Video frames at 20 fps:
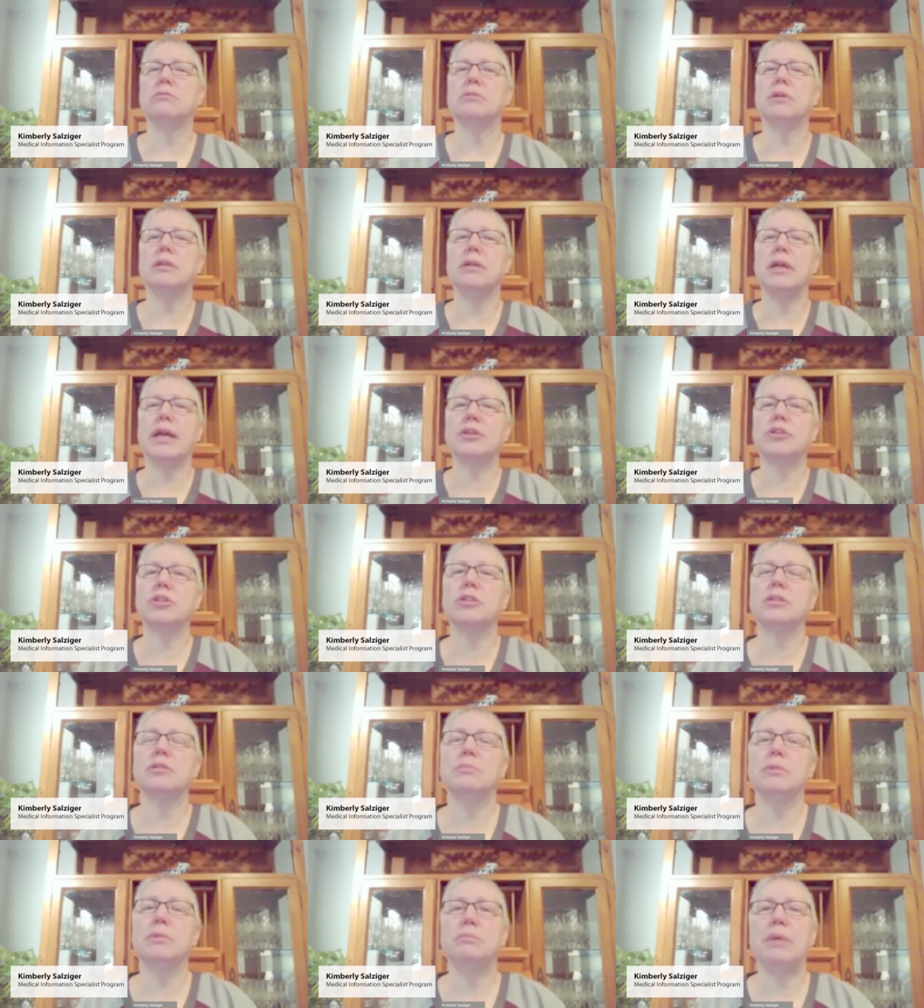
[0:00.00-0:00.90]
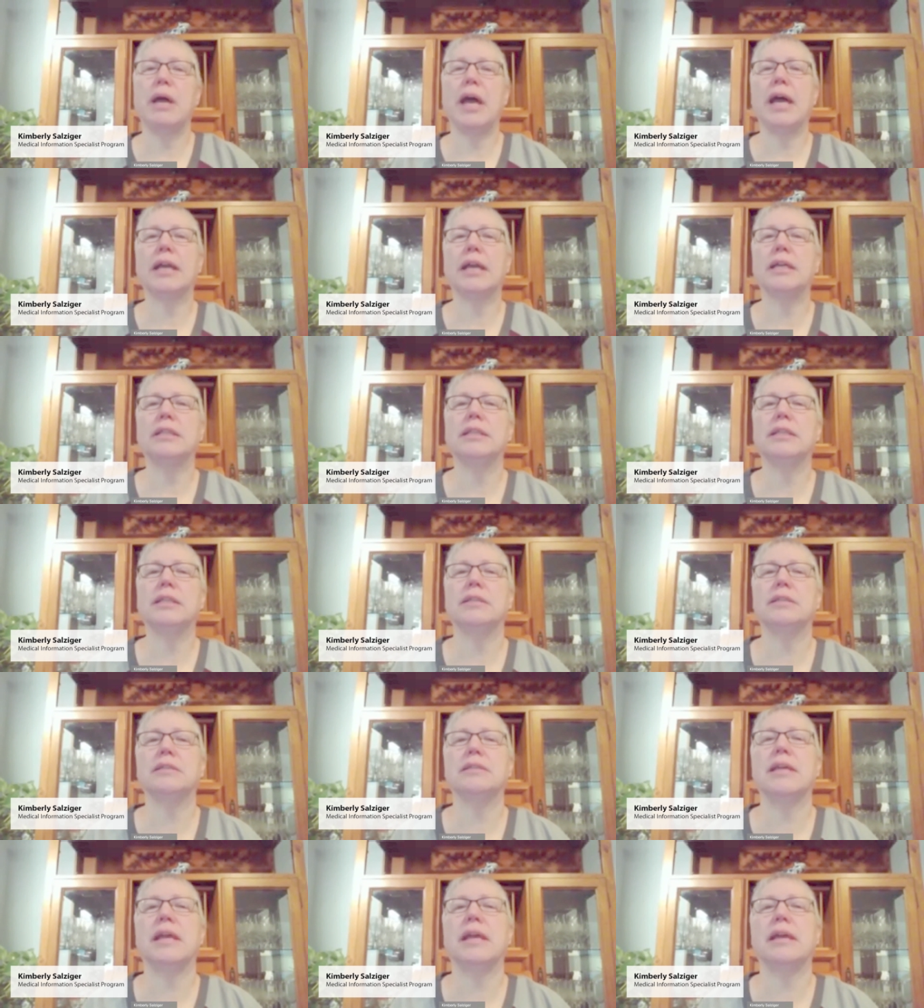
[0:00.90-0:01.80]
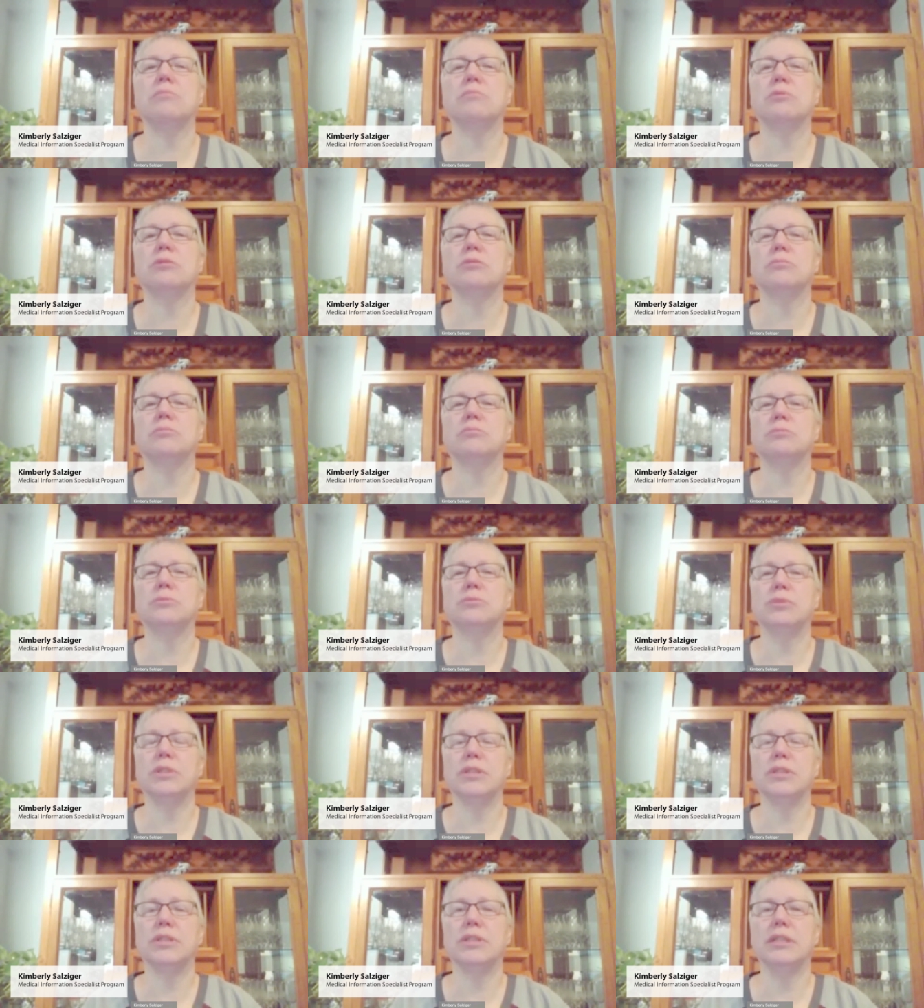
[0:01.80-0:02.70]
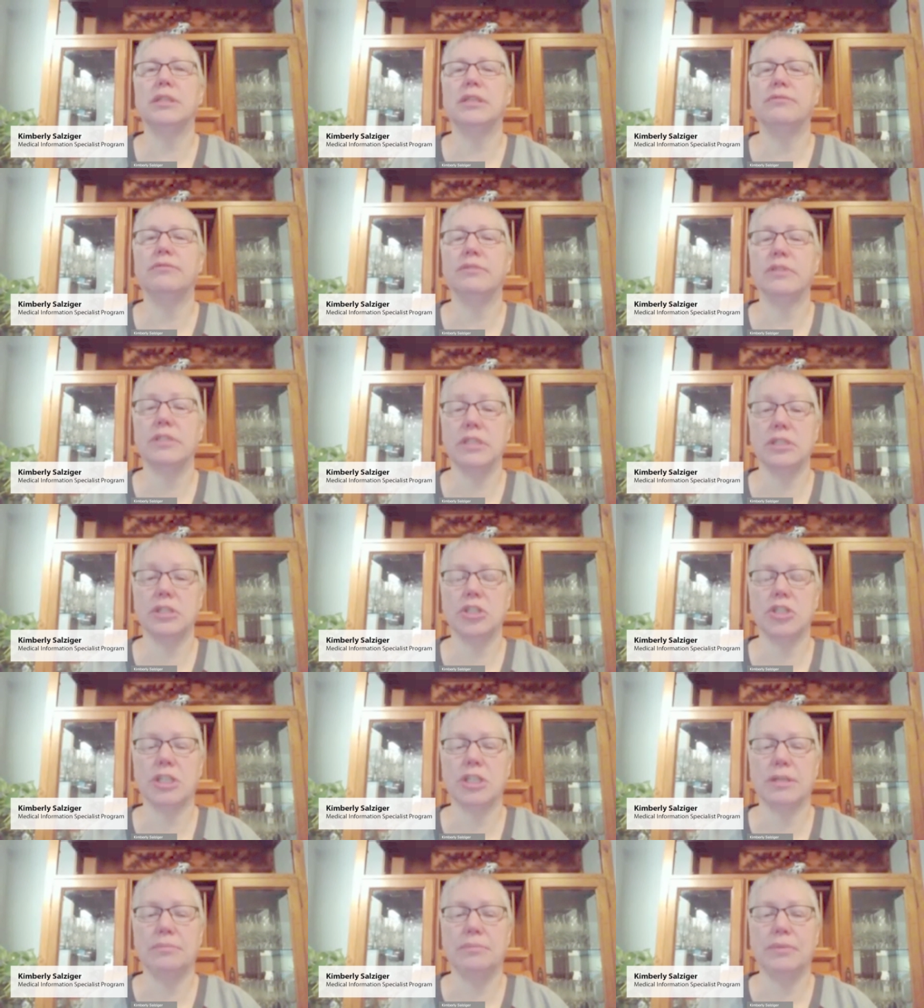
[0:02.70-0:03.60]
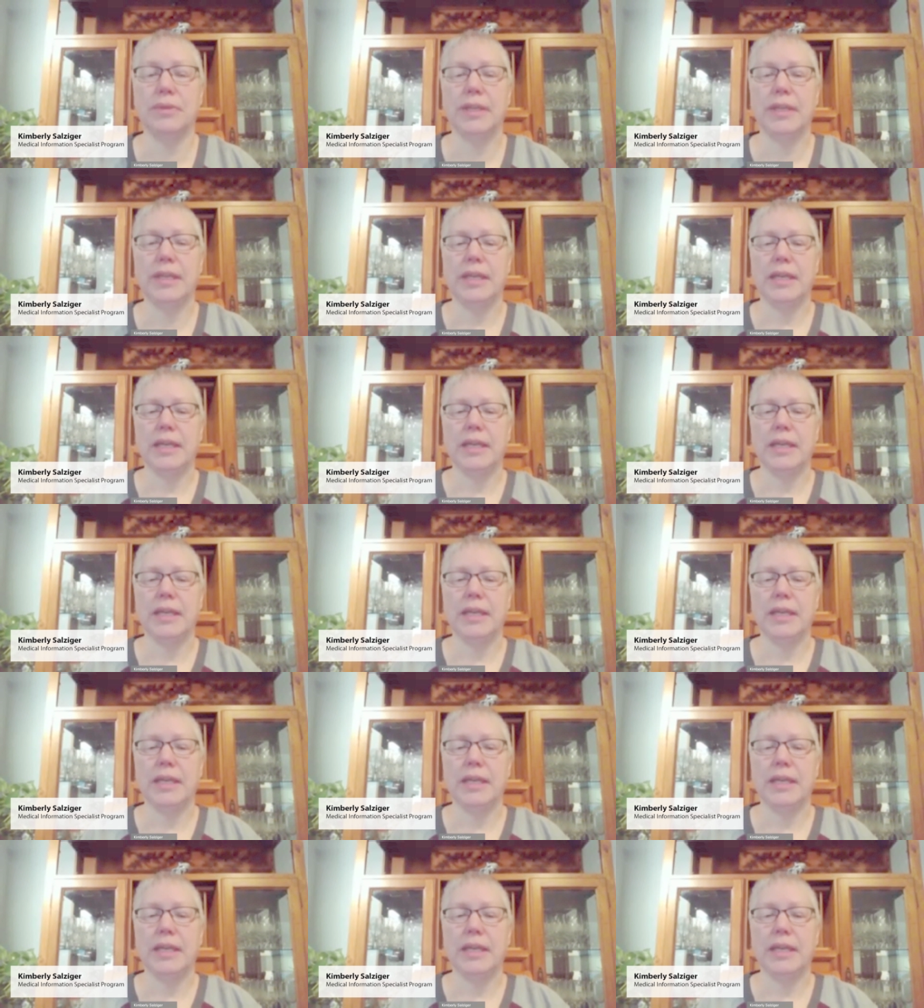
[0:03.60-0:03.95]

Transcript: patient. You don't want to actually be back in the exam room with the physician.